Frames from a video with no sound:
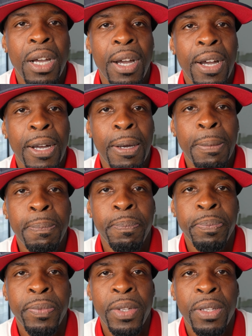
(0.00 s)

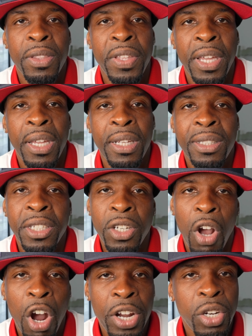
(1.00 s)
Um, they did an
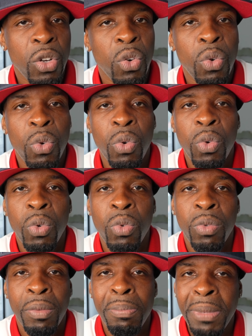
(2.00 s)

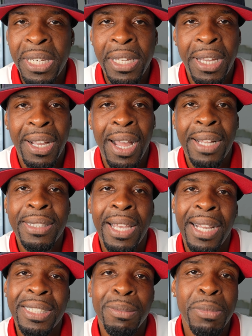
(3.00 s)
article. Media
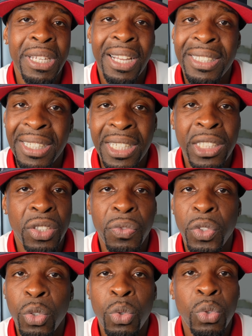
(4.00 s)
contacted me. I did
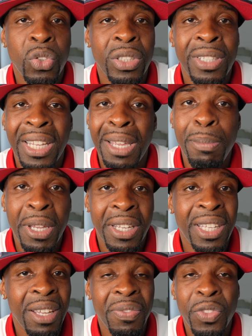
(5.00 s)
interviews. They gave me a
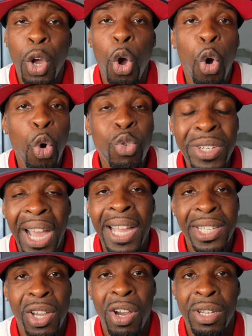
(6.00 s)
gift, the whole
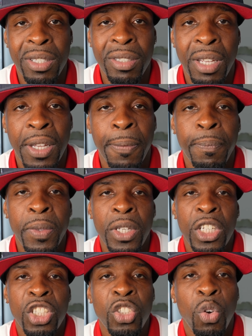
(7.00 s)
nine yards.
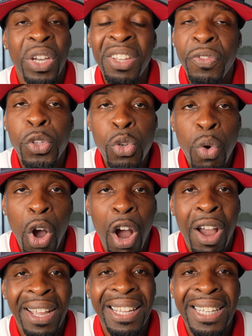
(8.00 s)
So if you
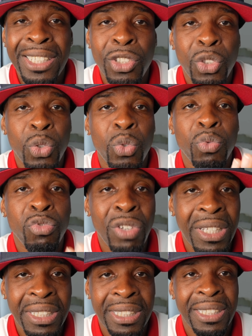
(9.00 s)
are into
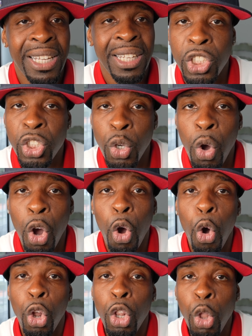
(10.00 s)
real estate, short
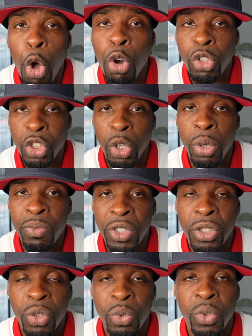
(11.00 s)
or long-term
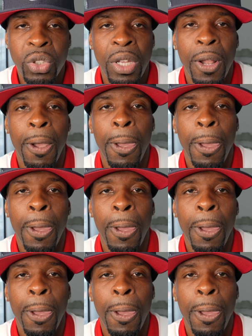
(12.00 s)
rentals,